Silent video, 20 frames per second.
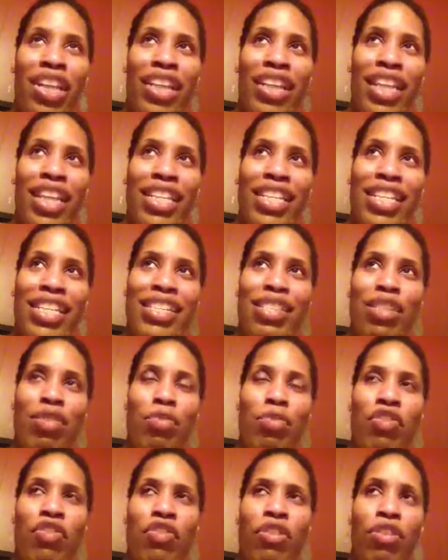like they did
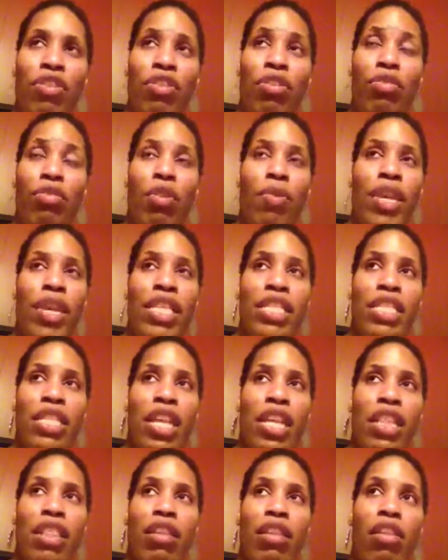Zumba for 3 weeks and
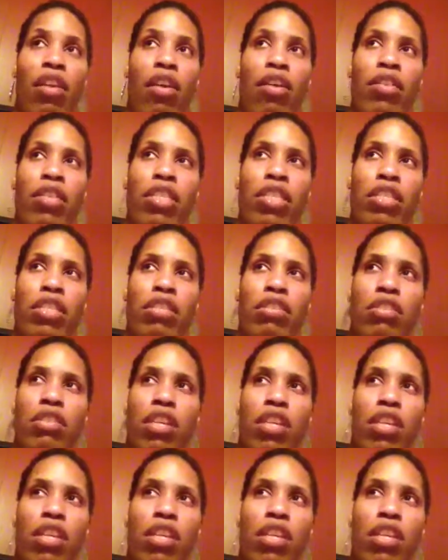they lost,